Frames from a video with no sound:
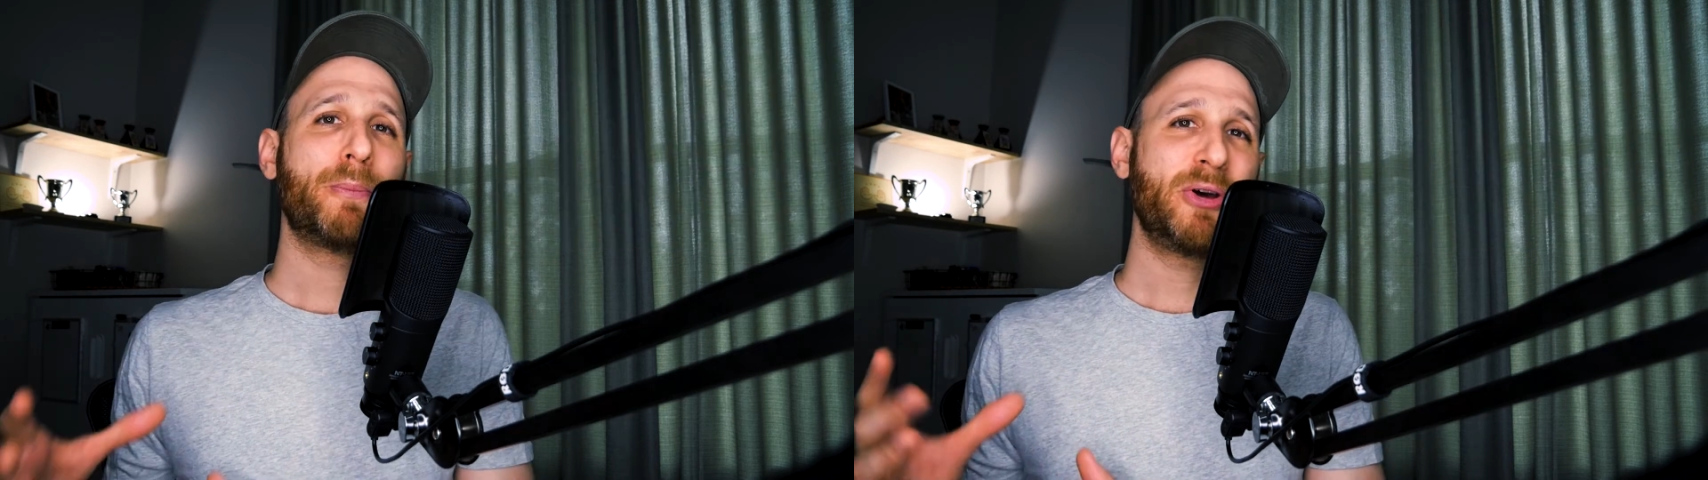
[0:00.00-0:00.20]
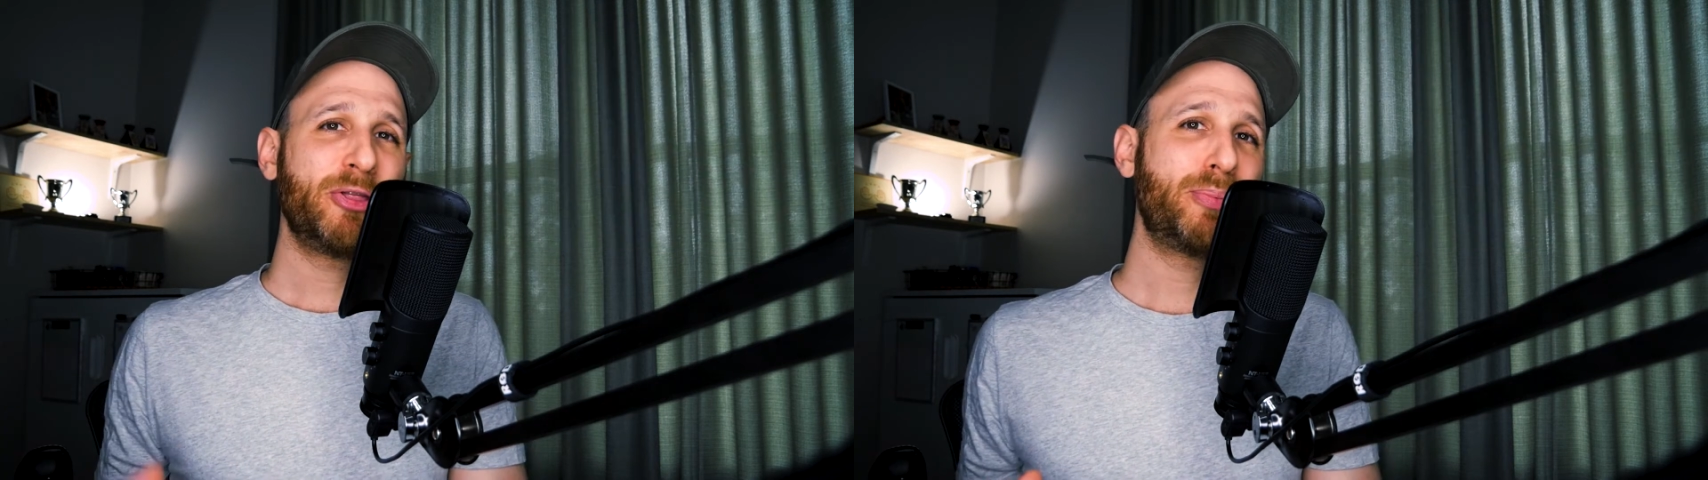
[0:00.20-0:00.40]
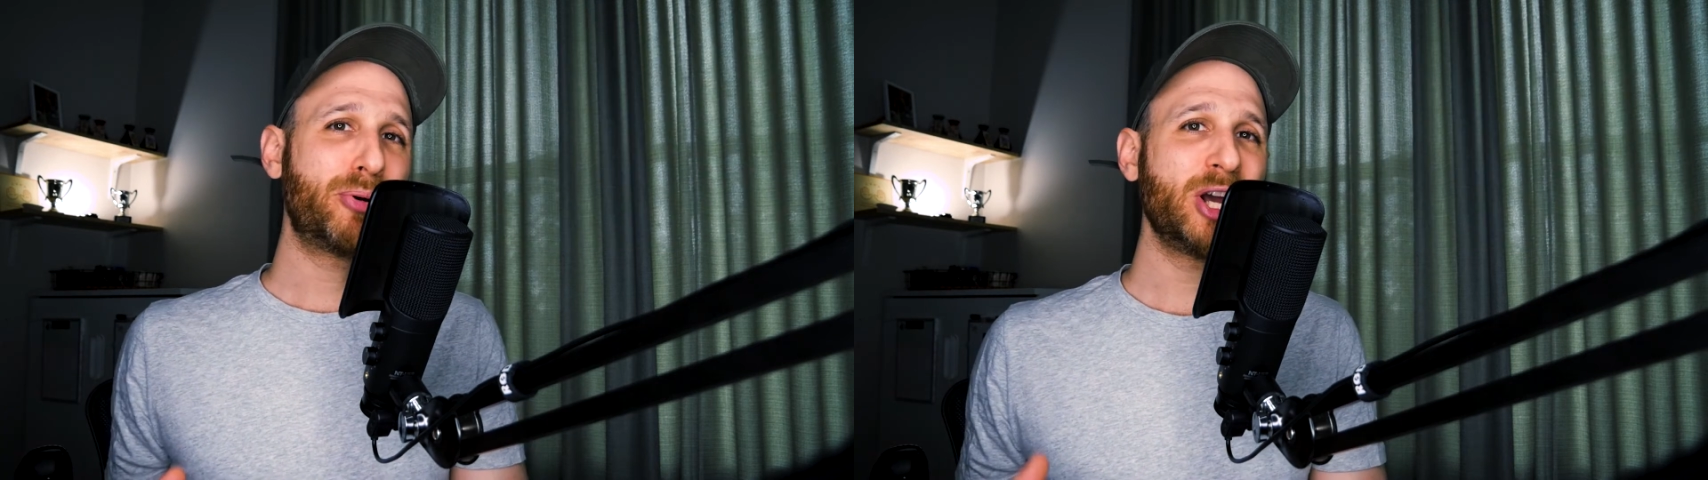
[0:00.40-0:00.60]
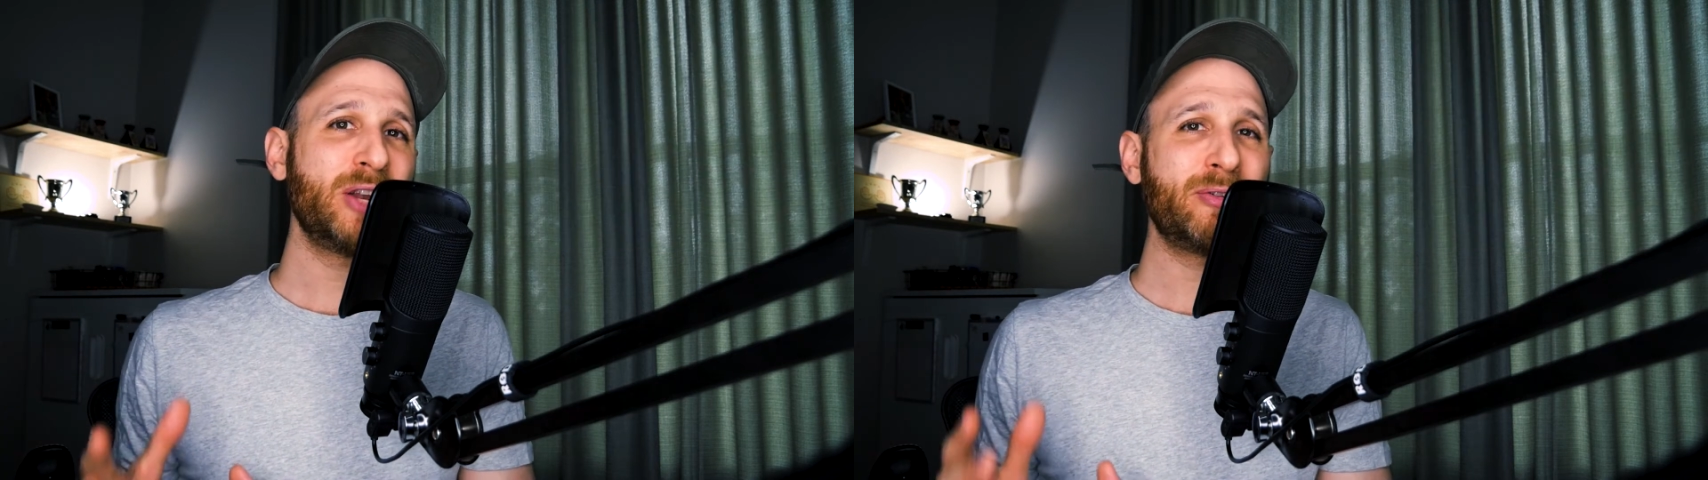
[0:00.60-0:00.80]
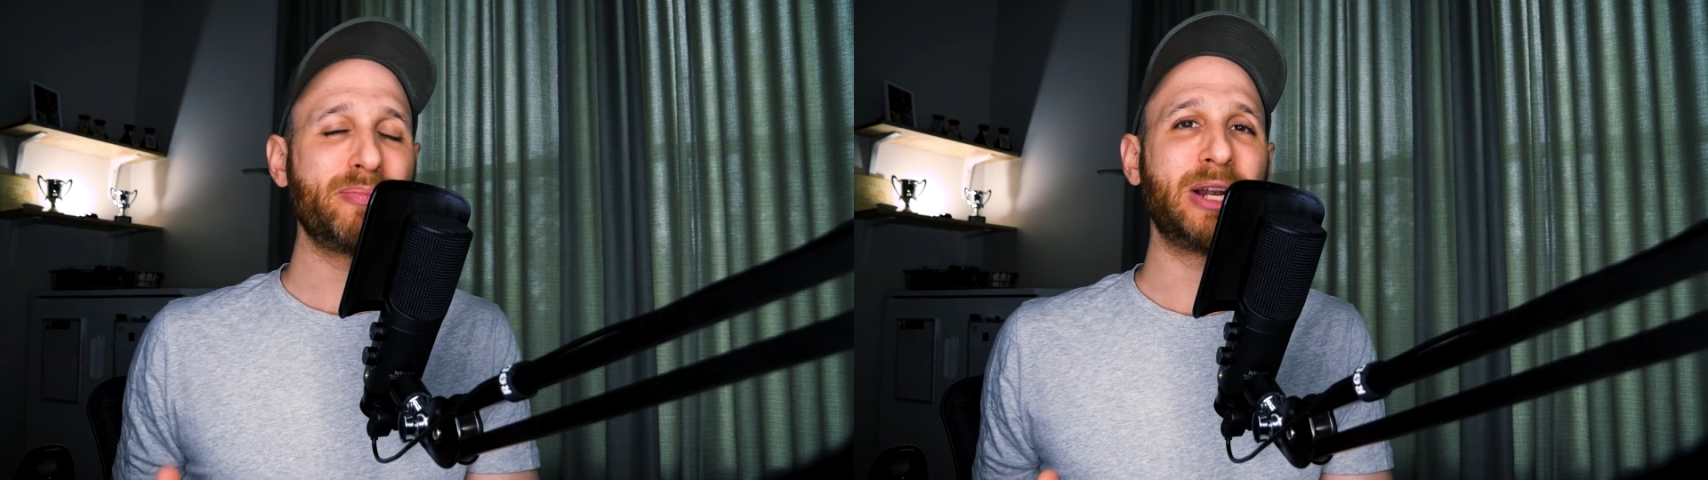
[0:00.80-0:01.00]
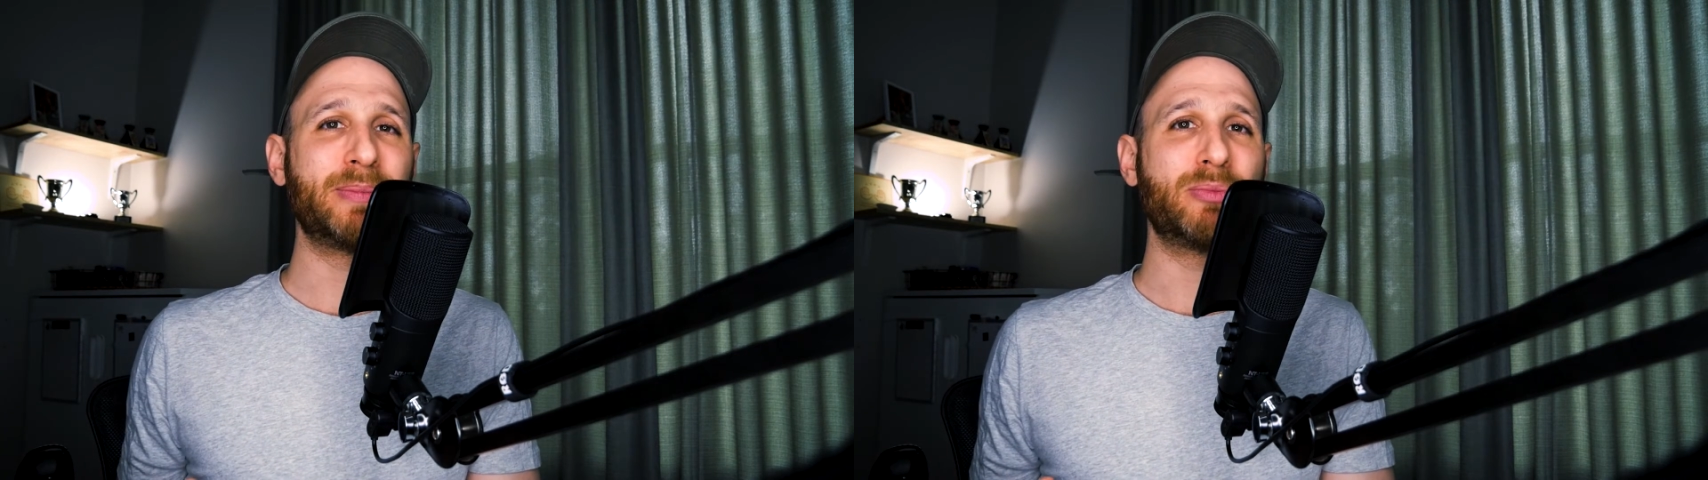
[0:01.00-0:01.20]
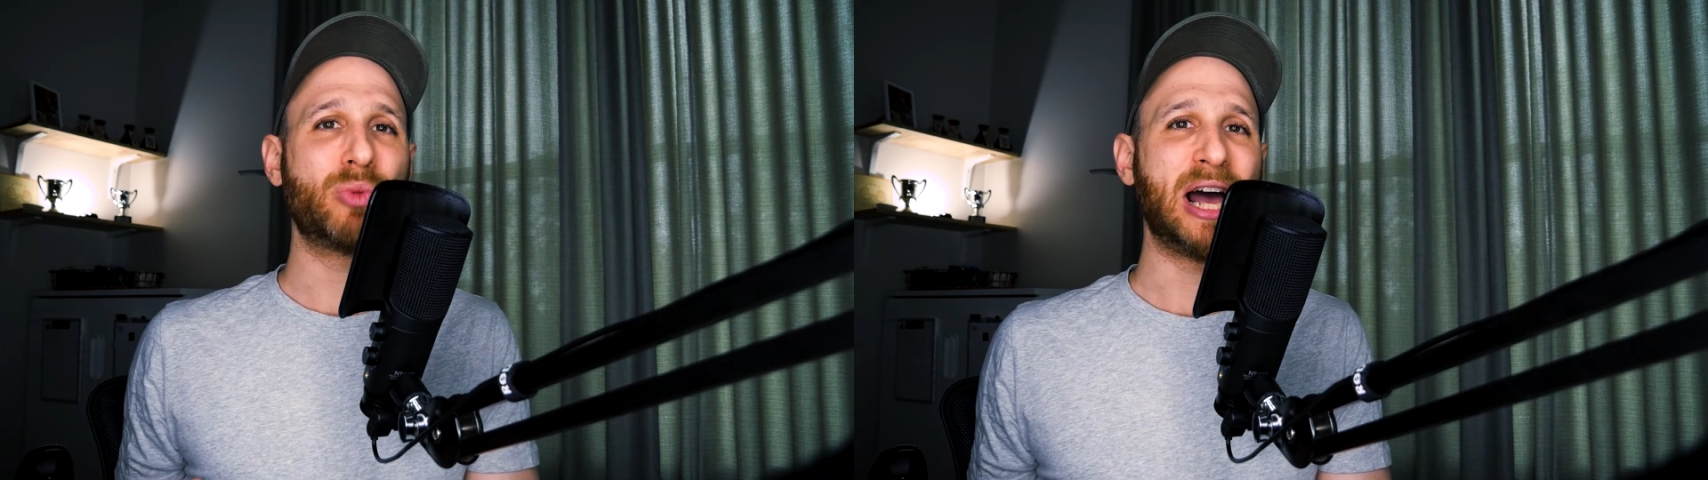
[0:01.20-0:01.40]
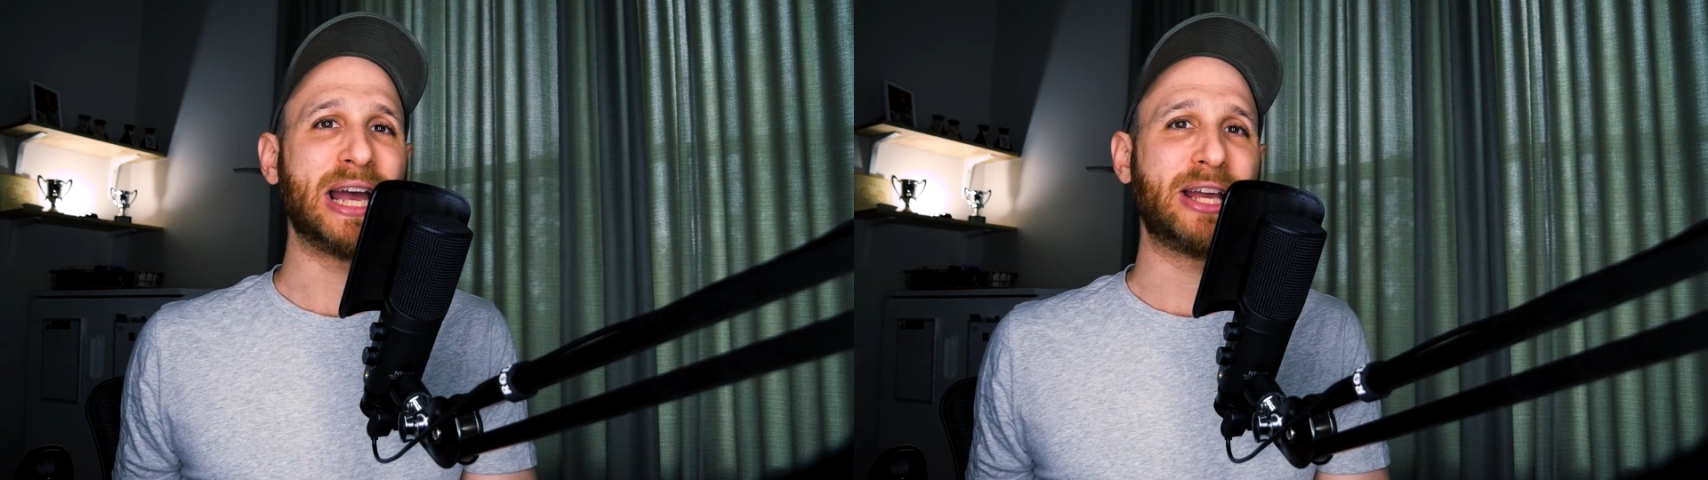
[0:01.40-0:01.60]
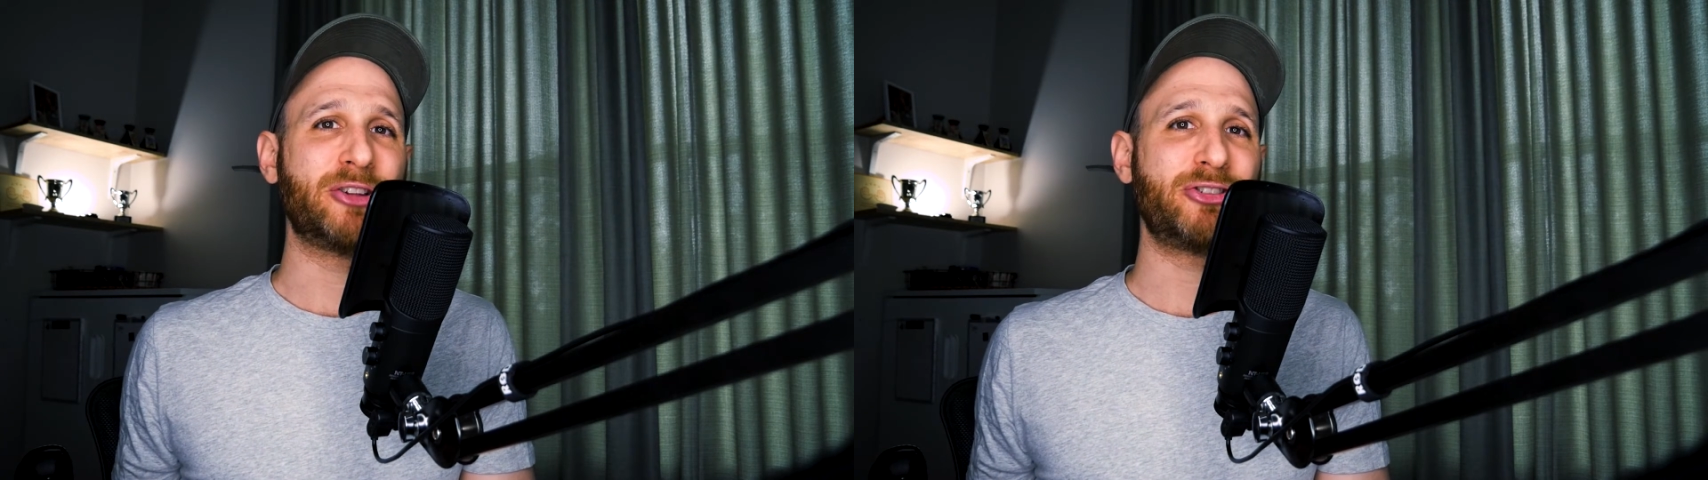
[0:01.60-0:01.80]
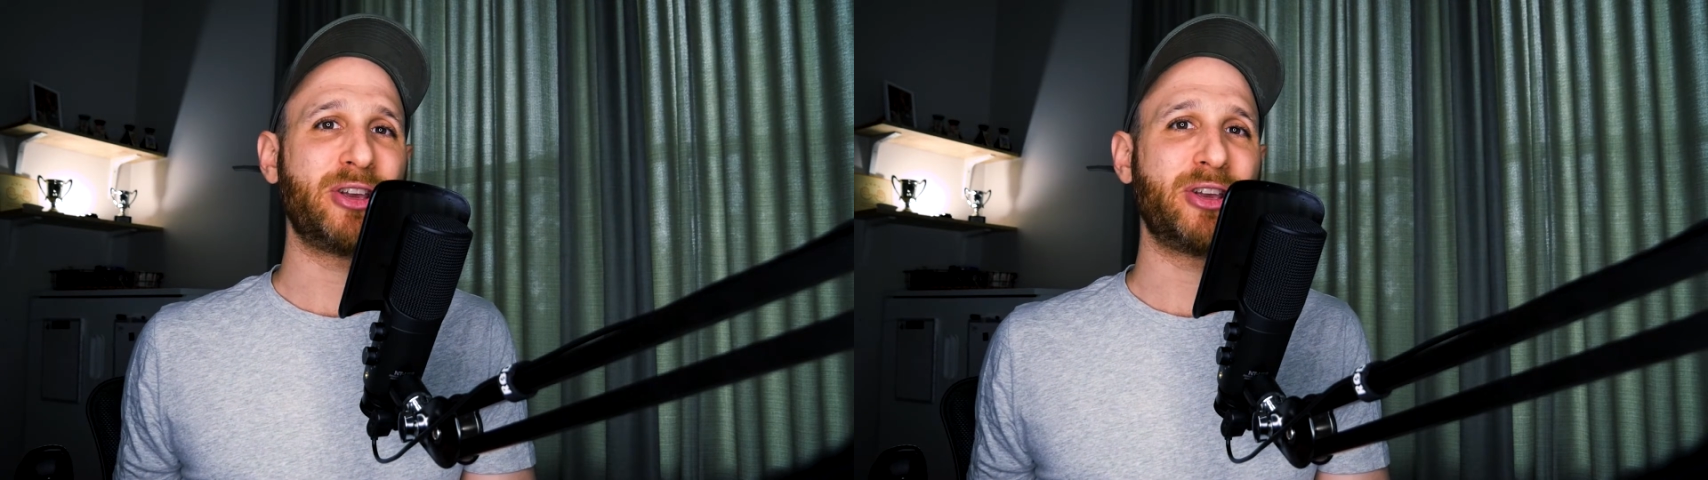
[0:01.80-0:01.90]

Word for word: But the point of a minimum wage